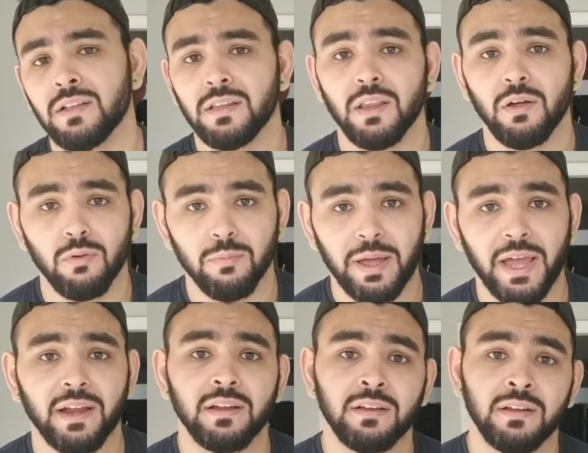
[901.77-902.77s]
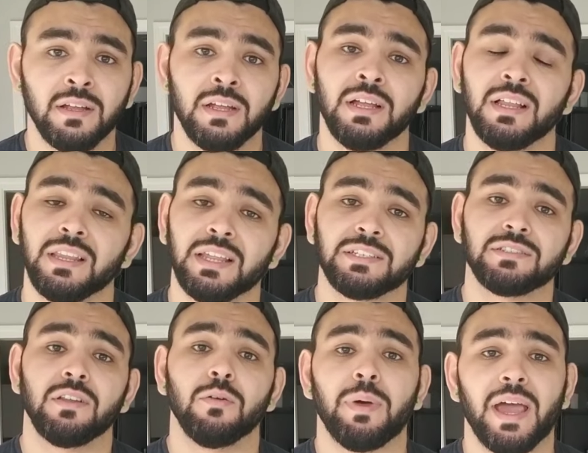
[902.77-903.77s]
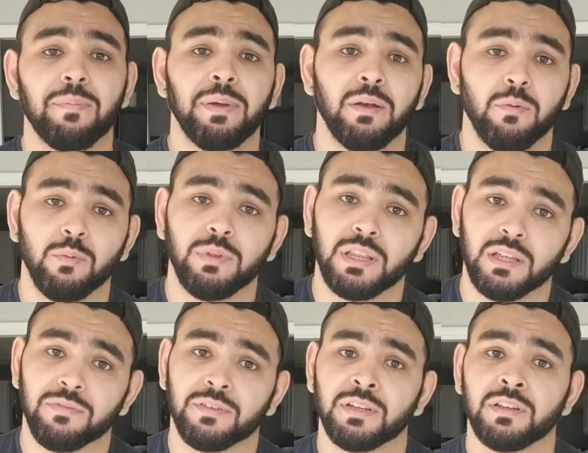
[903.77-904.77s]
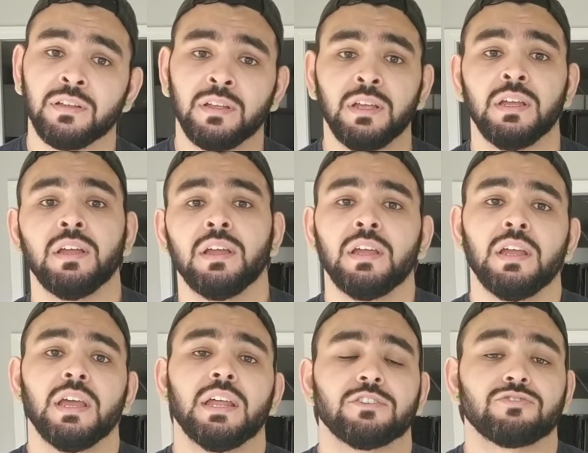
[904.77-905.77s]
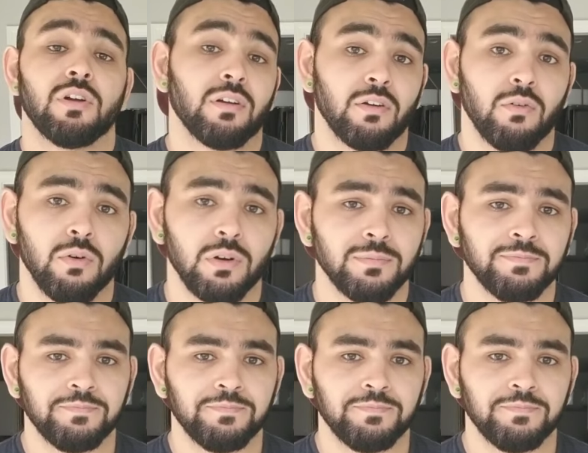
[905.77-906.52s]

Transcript: lower back, less low back pain when we lift, and a stronger core.